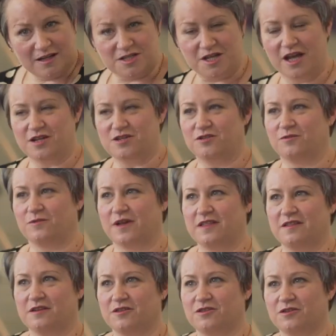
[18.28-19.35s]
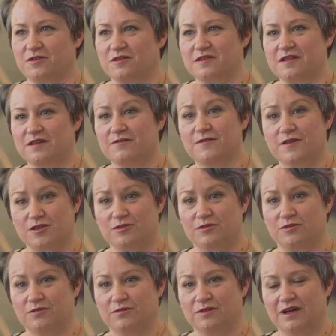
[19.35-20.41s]
Educational Researcher is the
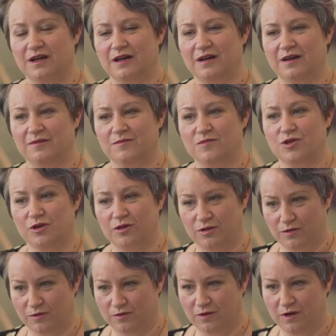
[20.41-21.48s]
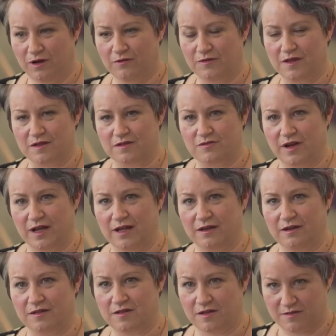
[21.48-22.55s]
official journal of the
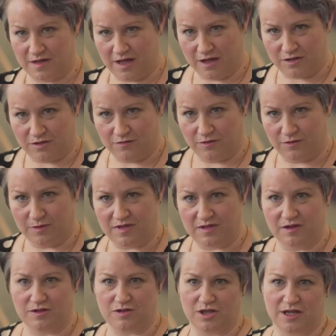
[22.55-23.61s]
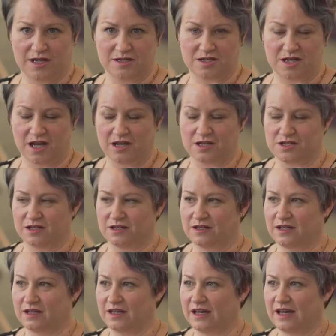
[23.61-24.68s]
Australian Association for Research and
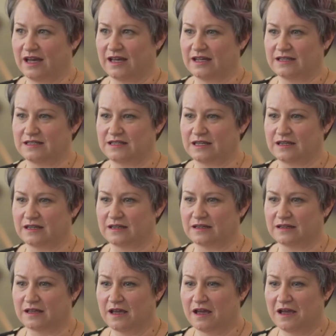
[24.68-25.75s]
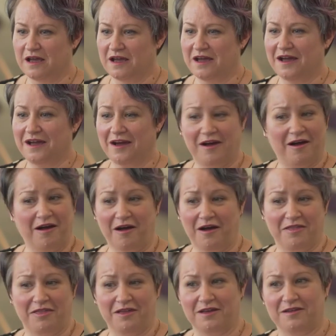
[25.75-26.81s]
Education, and
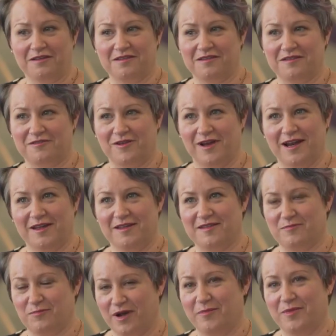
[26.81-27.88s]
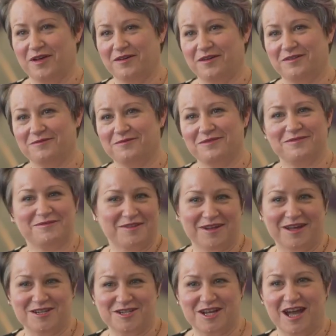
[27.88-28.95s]
I think it's Australia's premier
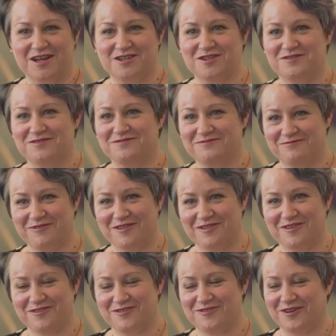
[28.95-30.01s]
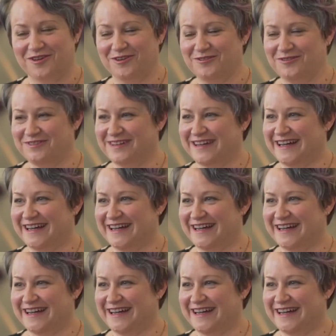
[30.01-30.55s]
education research journal.